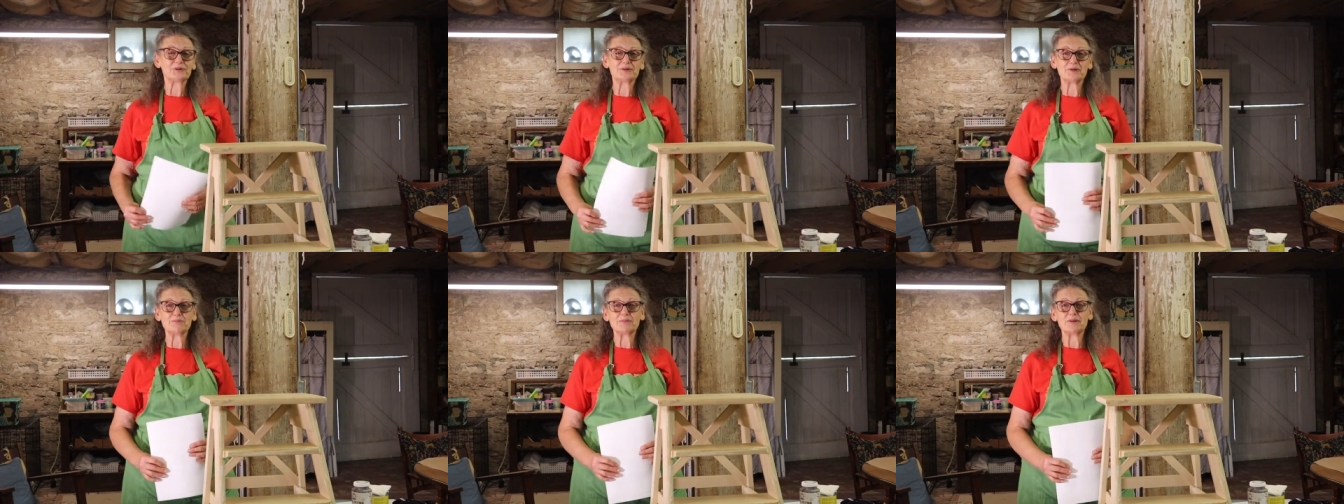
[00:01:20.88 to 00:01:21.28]

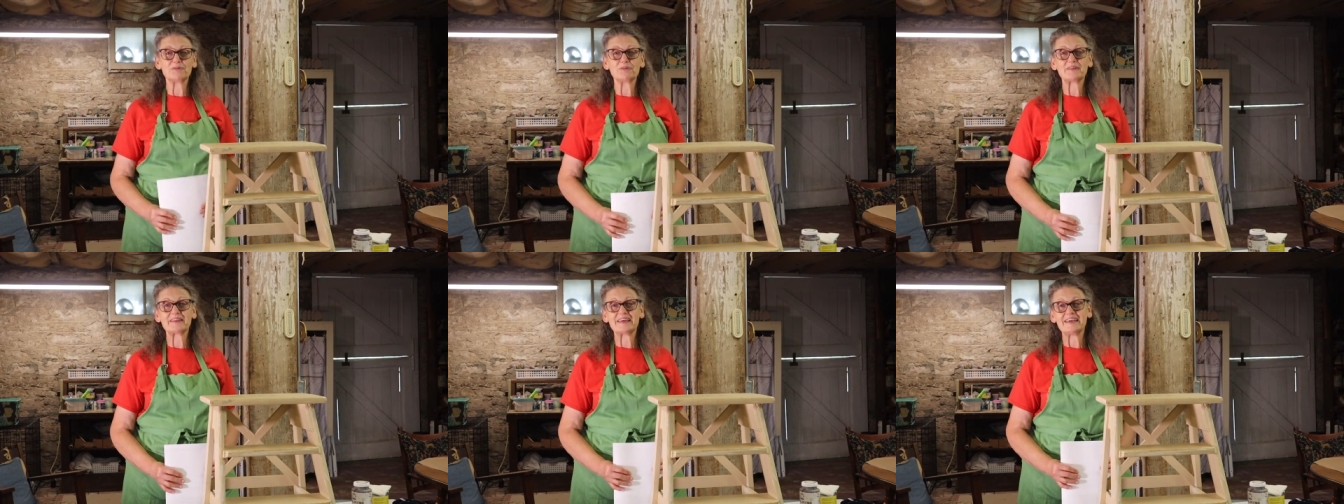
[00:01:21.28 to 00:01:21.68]
something
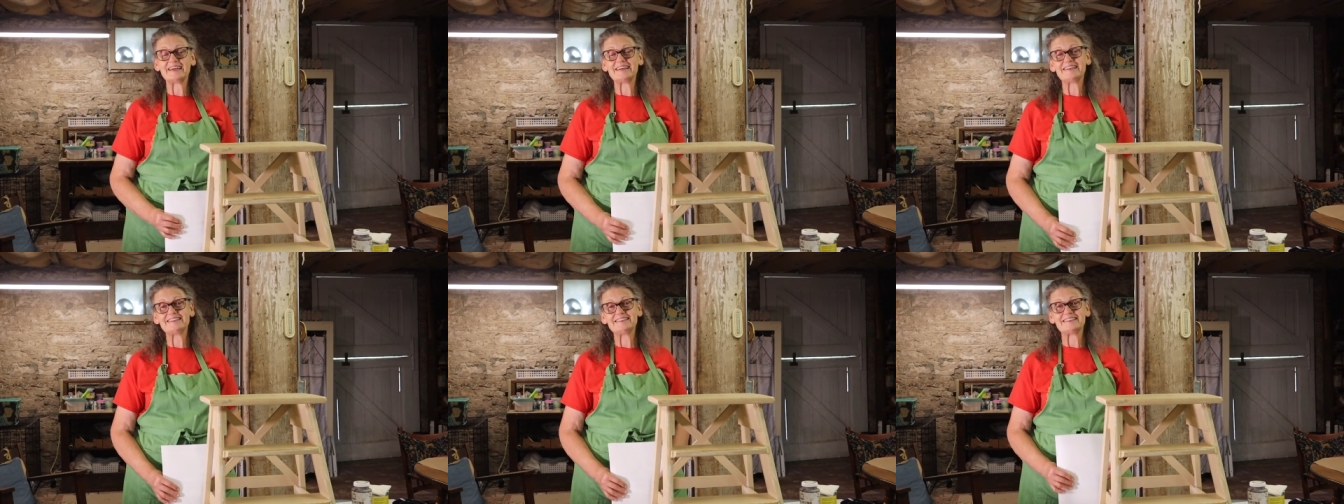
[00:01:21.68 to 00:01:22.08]
with
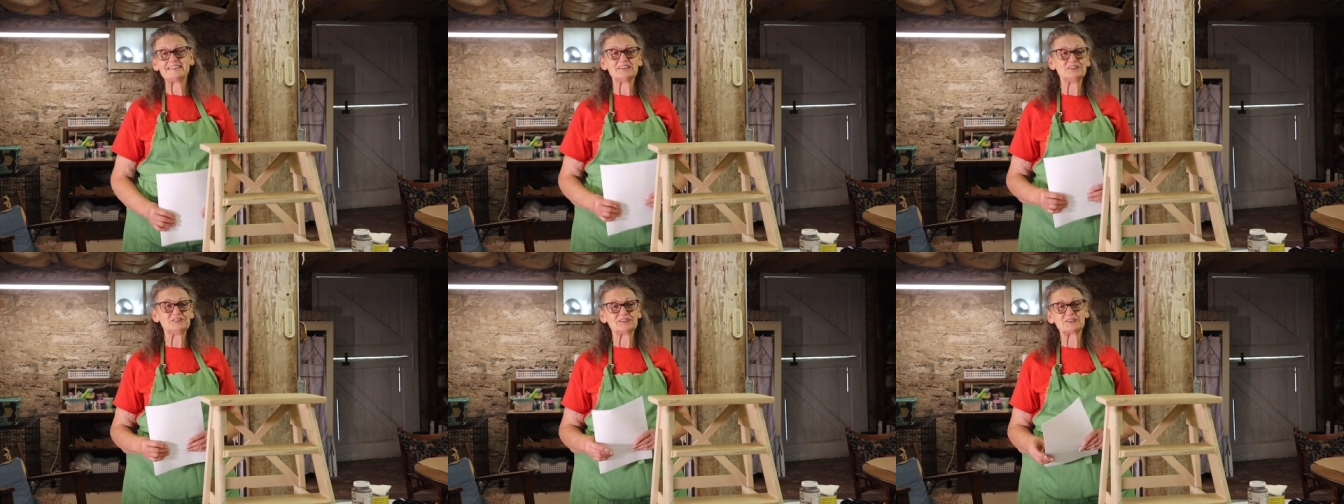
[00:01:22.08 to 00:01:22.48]
kids
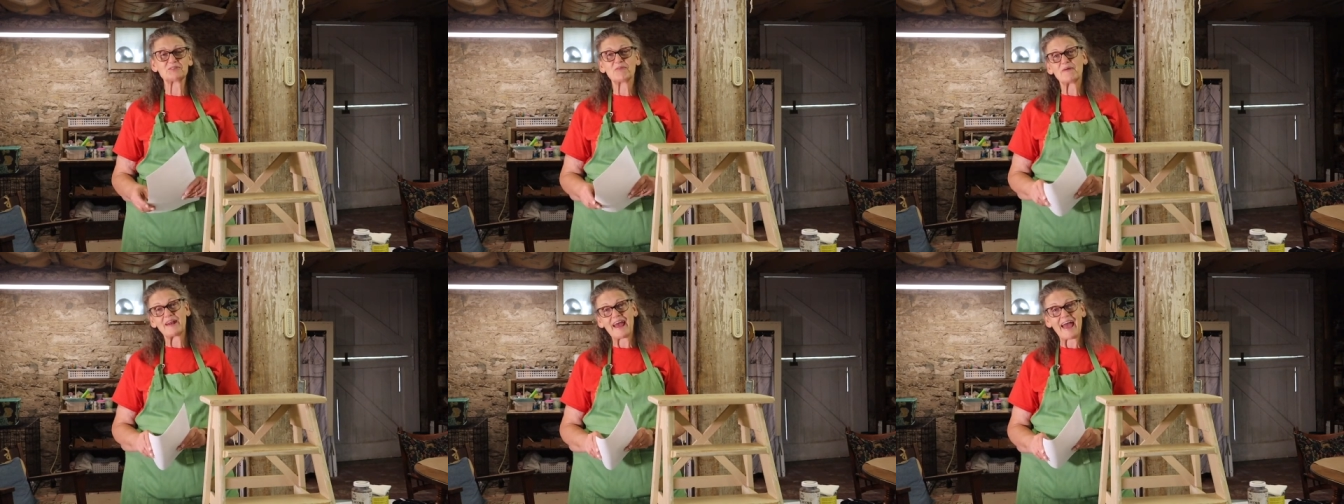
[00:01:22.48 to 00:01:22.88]
and you just
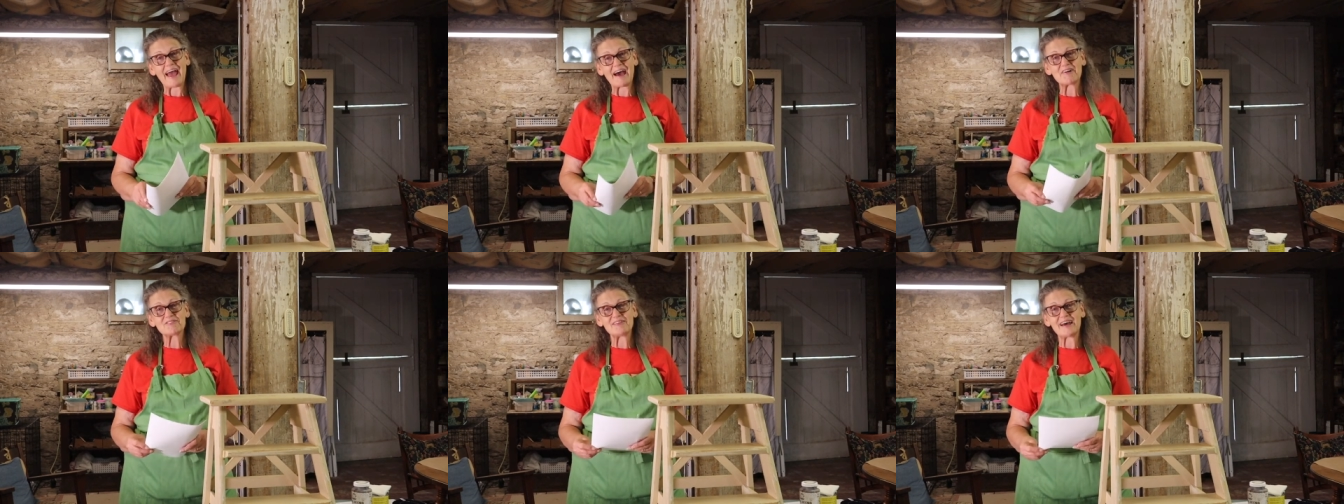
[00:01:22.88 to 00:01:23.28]
want to
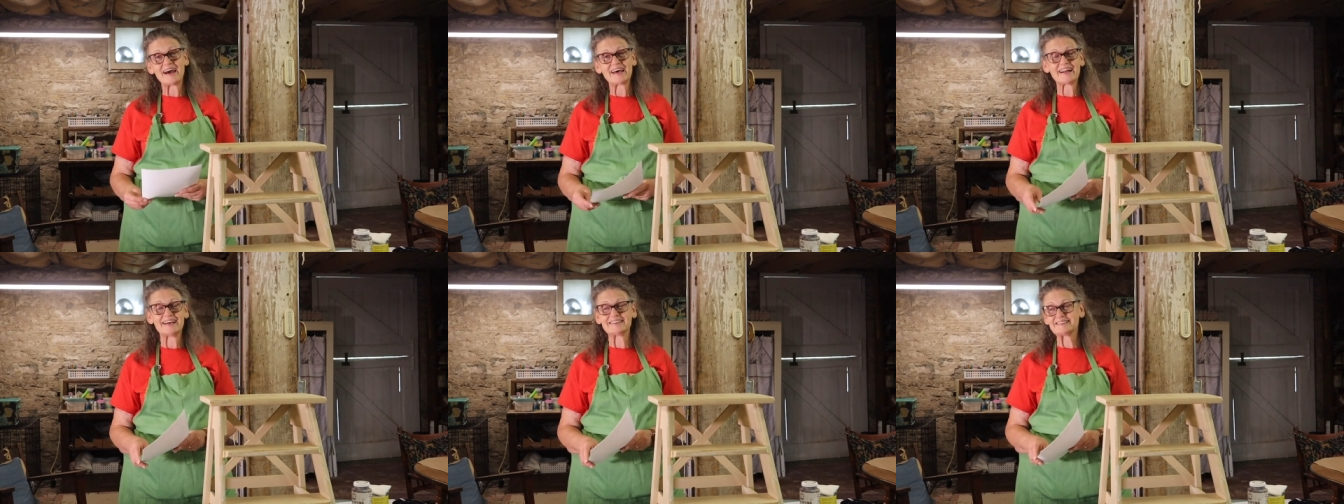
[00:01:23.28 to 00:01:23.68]
have
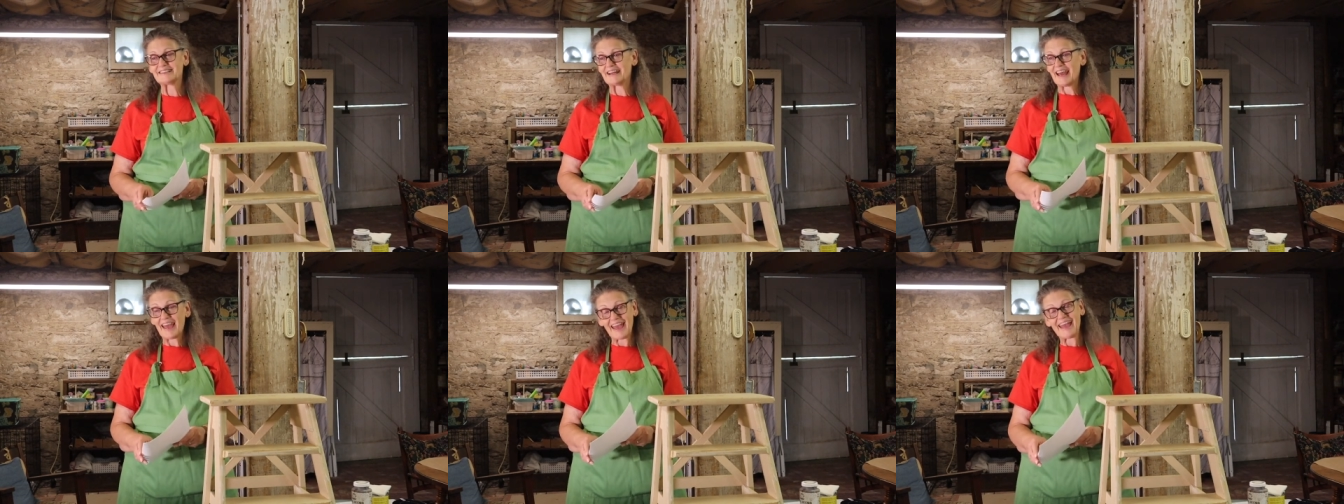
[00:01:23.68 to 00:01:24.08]
that as
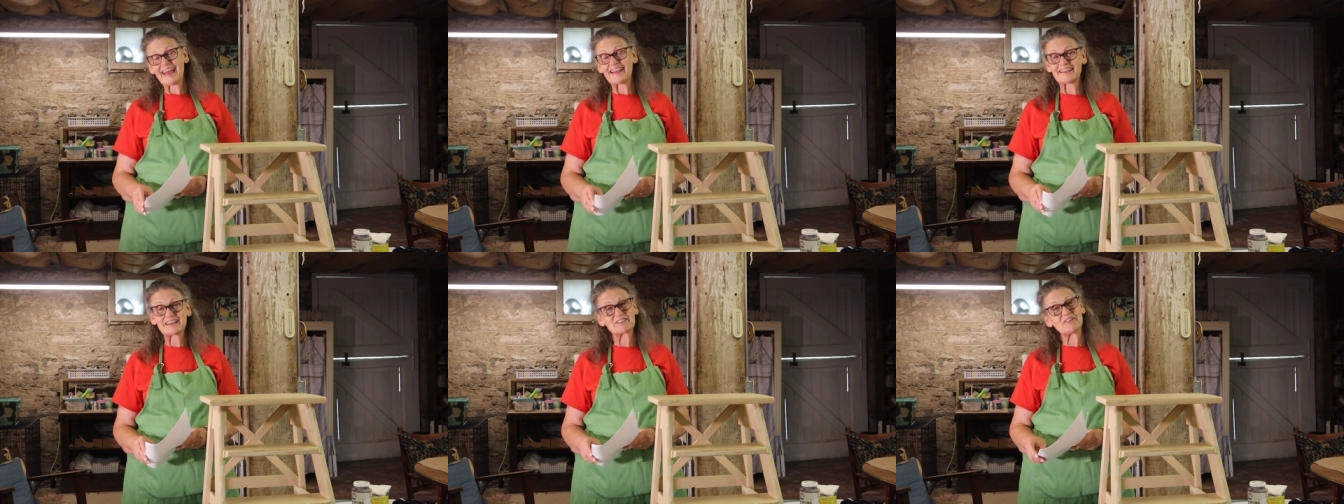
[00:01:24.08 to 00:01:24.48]
a,
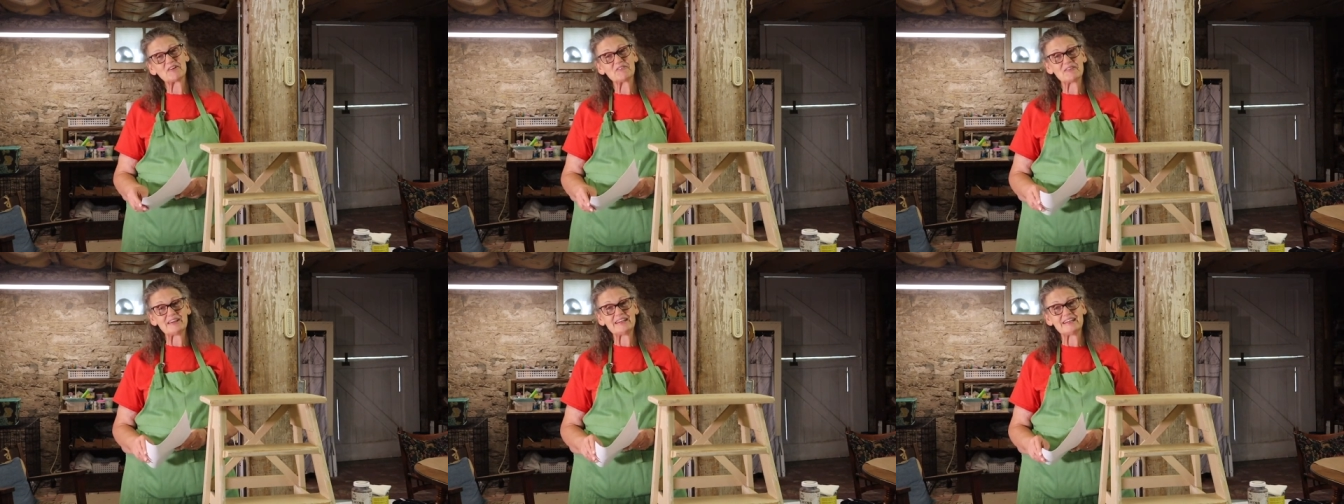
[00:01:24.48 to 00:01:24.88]
hey, look
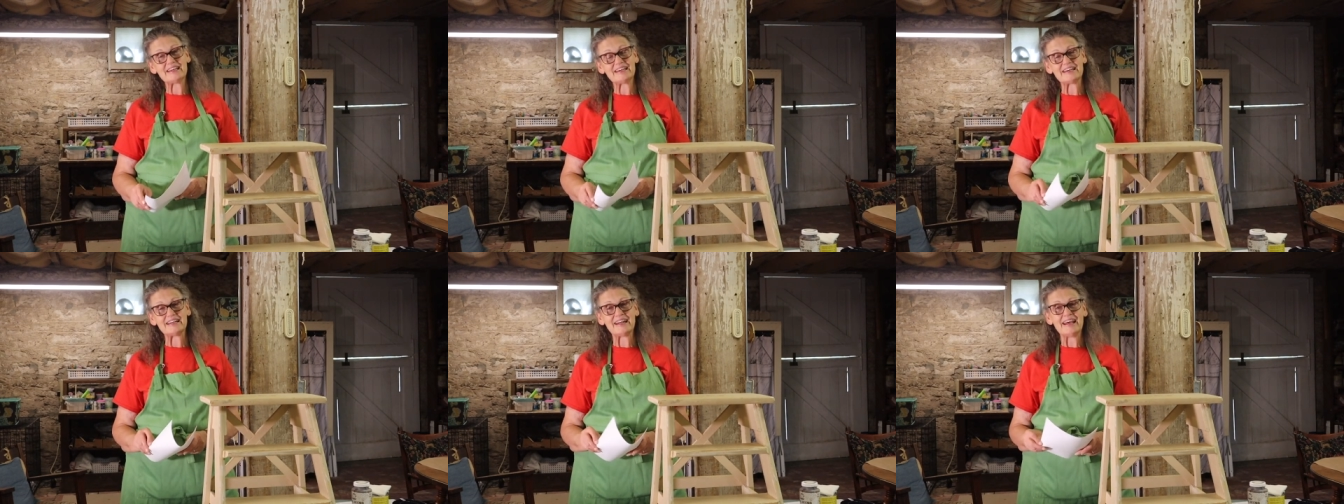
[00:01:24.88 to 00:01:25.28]
what we
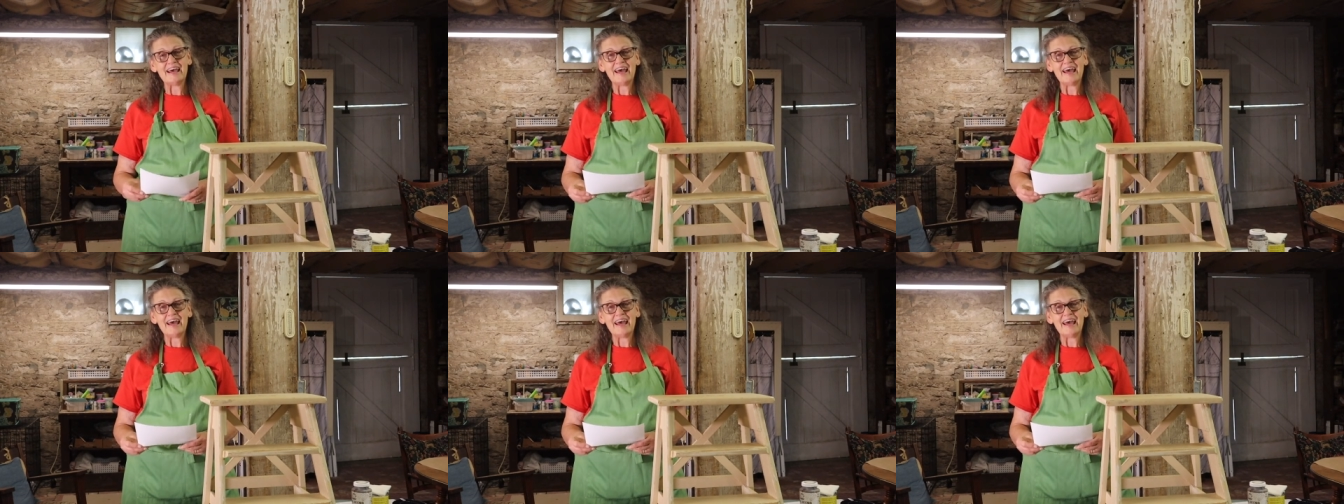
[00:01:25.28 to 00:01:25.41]
did.